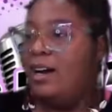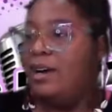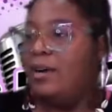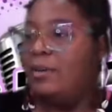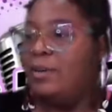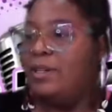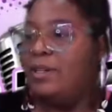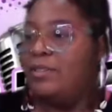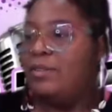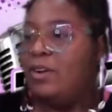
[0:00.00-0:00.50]

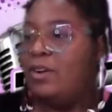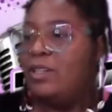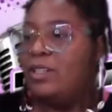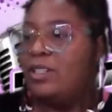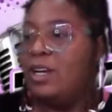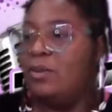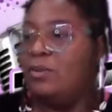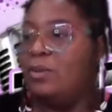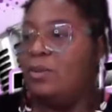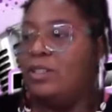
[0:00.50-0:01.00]
As far
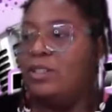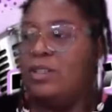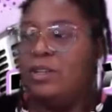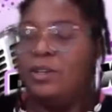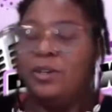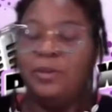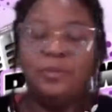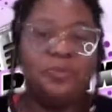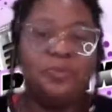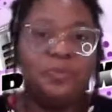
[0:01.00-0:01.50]
as like what's
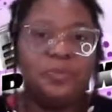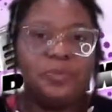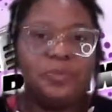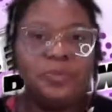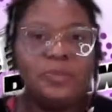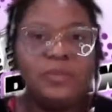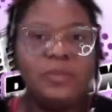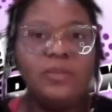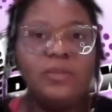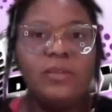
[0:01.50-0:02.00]
new.
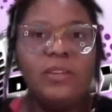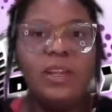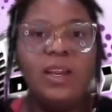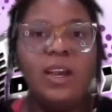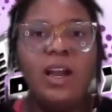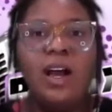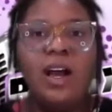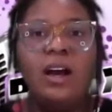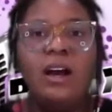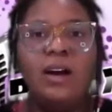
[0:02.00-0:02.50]

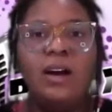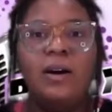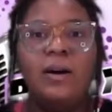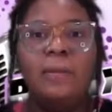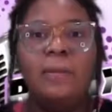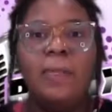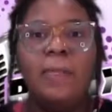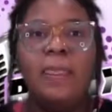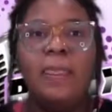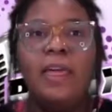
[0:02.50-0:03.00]

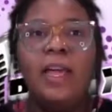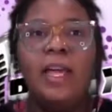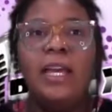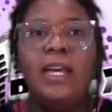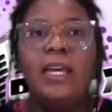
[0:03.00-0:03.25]
Um,